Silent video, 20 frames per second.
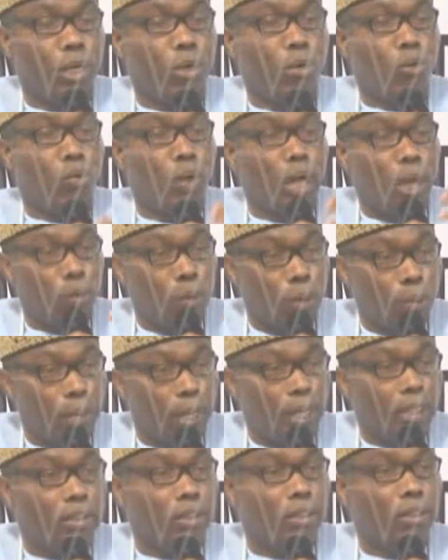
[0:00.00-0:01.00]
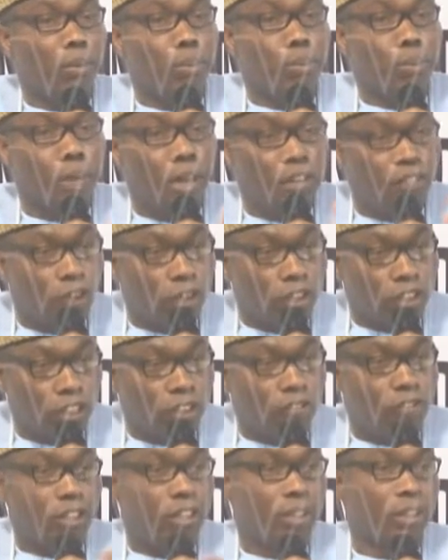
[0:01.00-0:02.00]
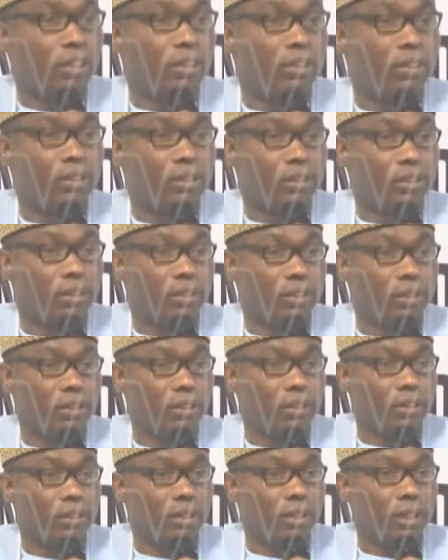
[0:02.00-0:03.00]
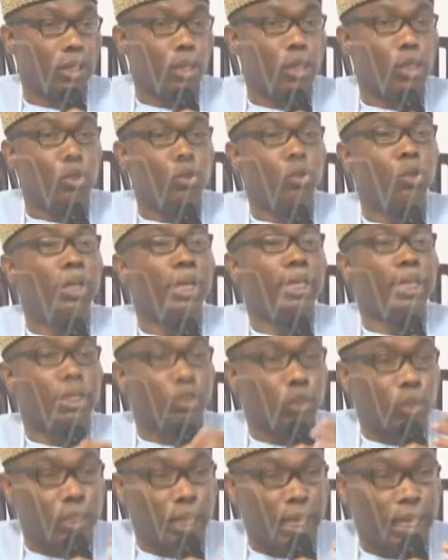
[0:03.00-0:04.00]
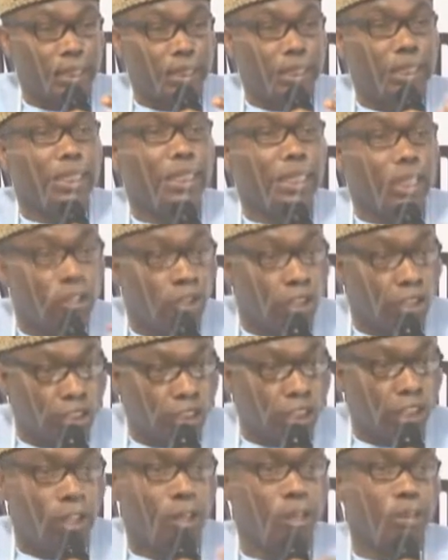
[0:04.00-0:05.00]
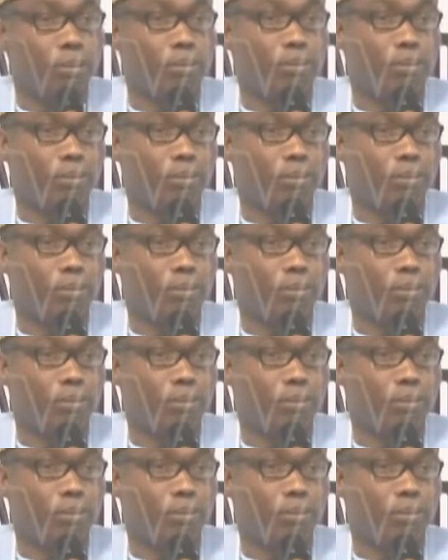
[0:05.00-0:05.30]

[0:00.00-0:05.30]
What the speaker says: Where women pray for safety, you know that that society is not secure.